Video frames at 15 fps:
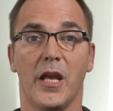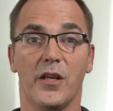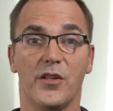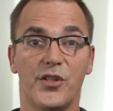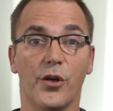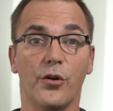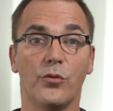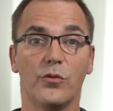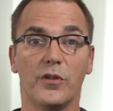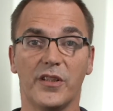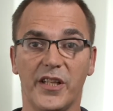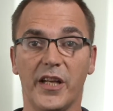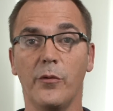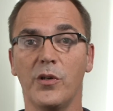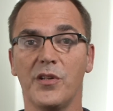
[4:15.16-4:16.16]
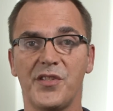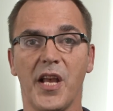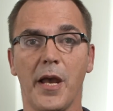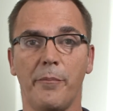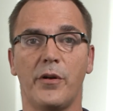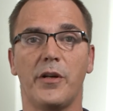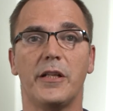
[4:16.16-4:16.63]
So there were
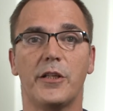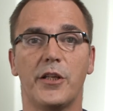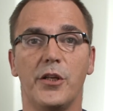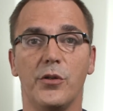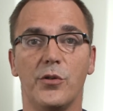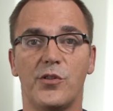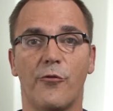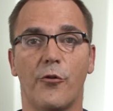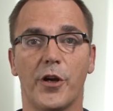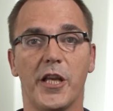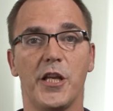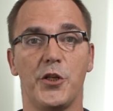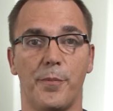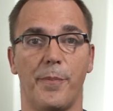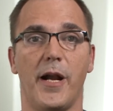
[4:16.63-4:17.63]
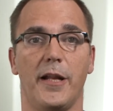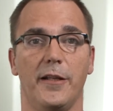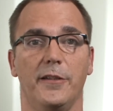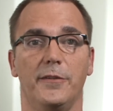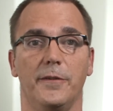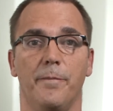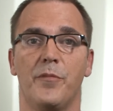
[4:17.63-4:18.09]
separate queues for each product: